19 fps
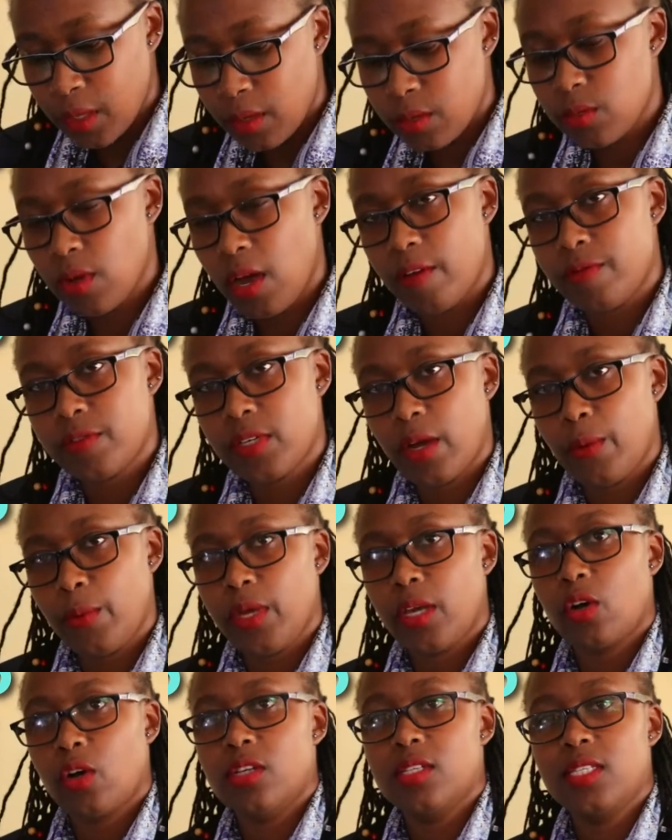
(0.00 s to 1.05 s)
So after
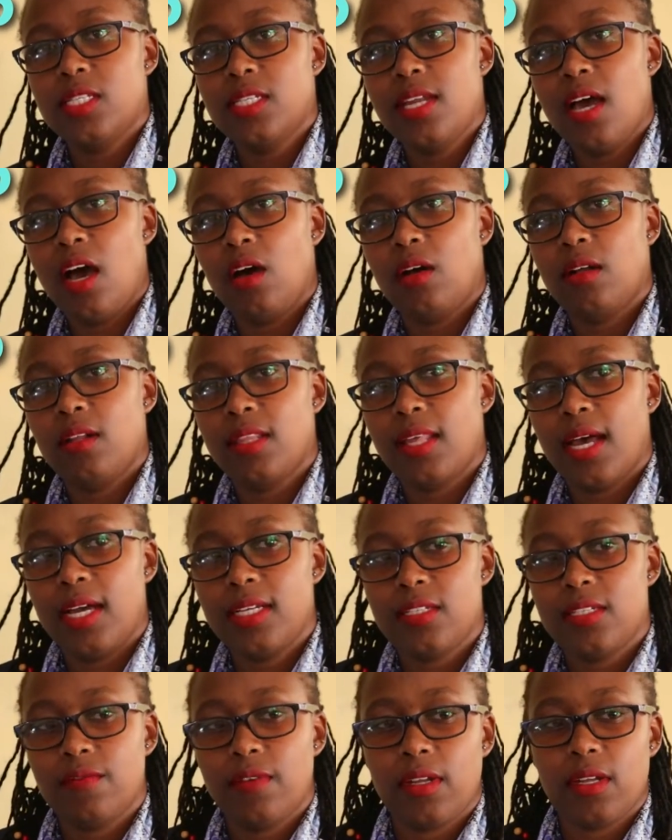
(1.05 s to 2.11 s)
we consider all
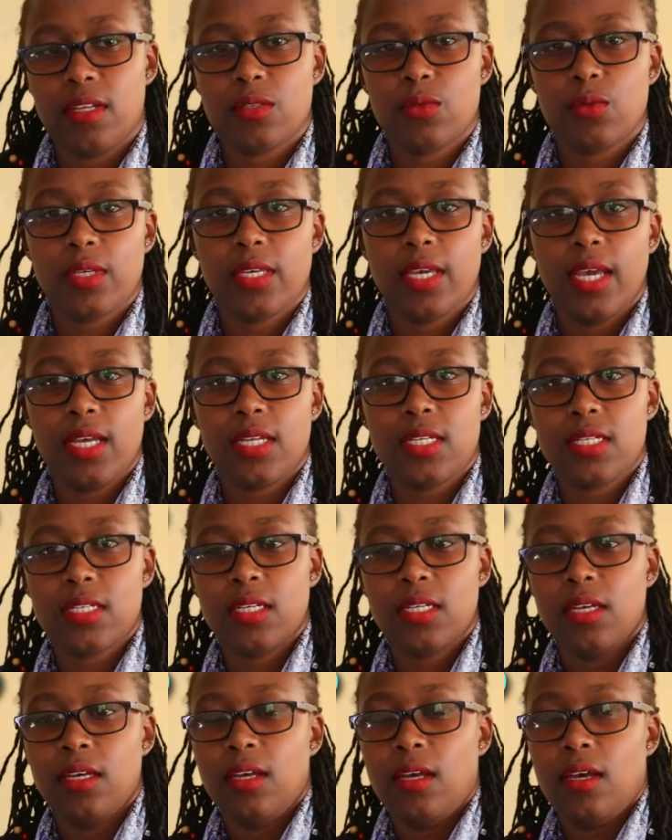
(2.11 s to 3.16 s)
that, even as we get
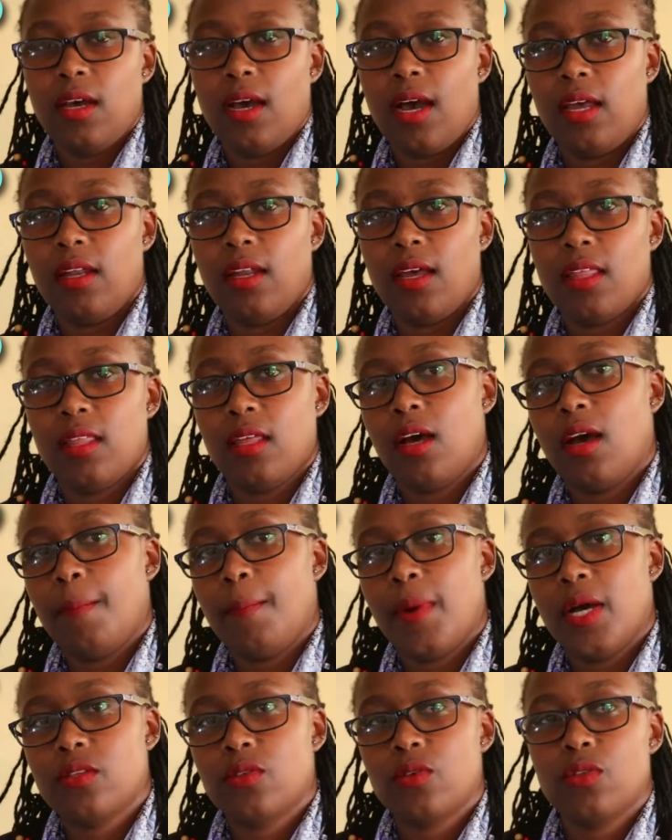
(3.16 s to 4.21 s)
another
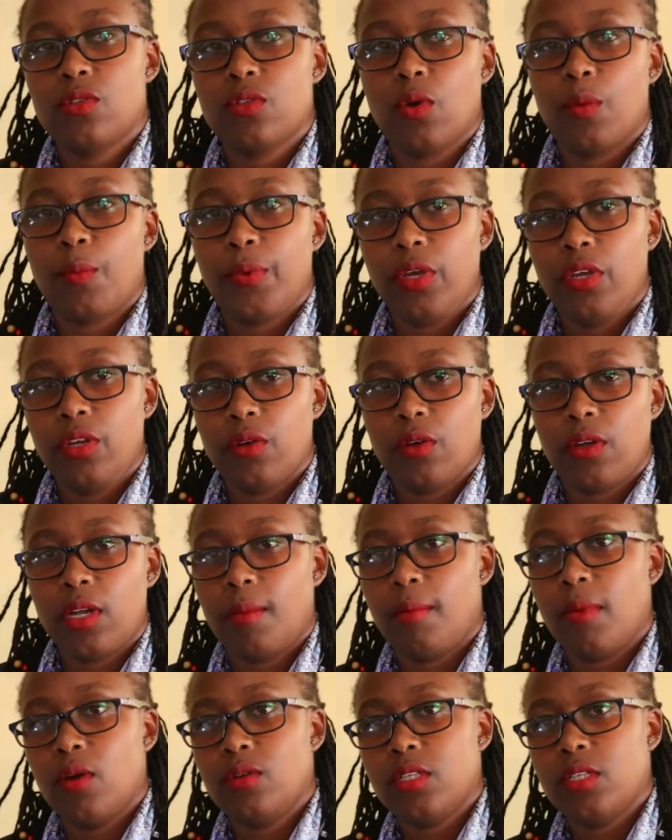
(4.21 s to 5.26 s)
person's opinion
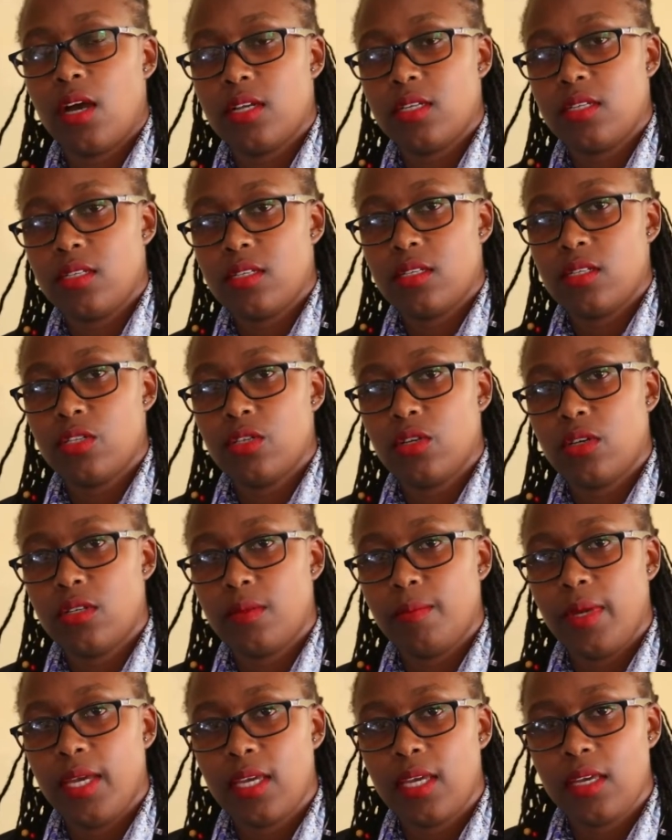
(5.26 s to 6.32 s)
about our
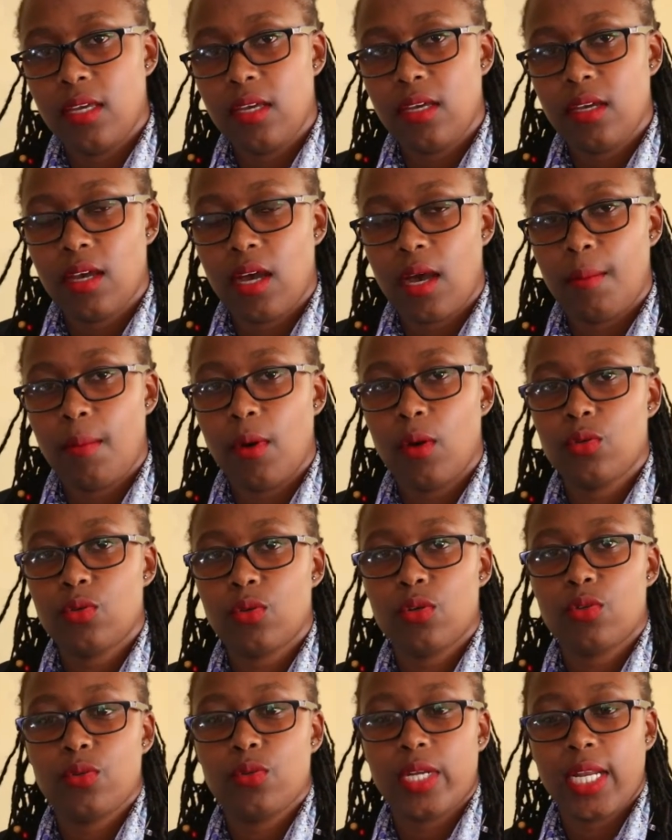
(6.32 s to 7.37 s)
decision making, about
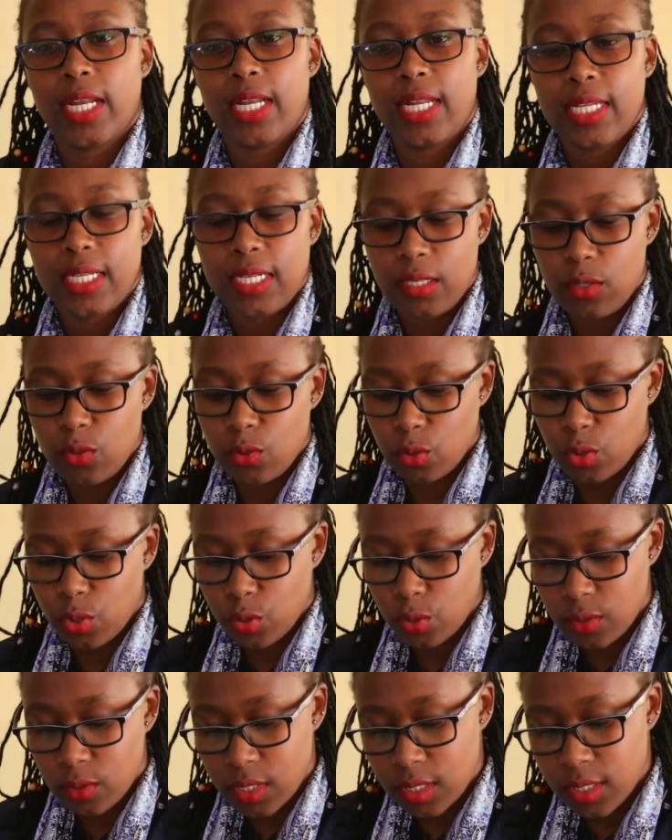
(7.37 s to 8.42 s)
what we really need to
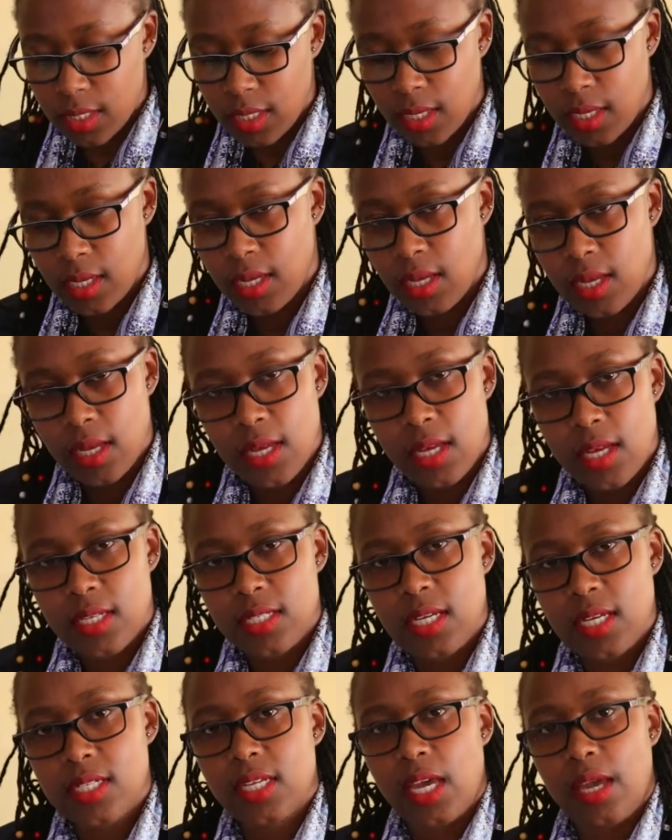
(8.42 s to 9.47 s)
choose,
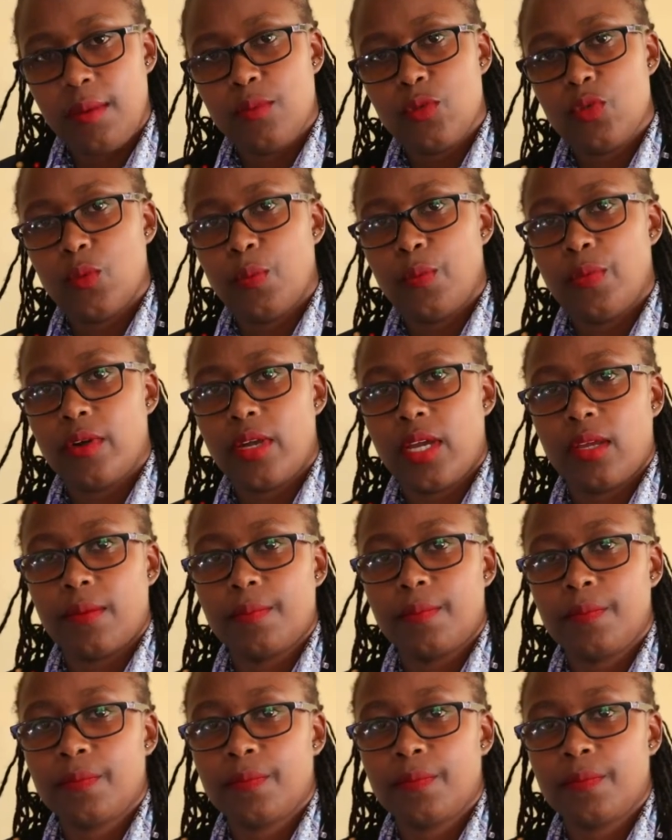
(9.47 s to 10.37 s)
take time to pray.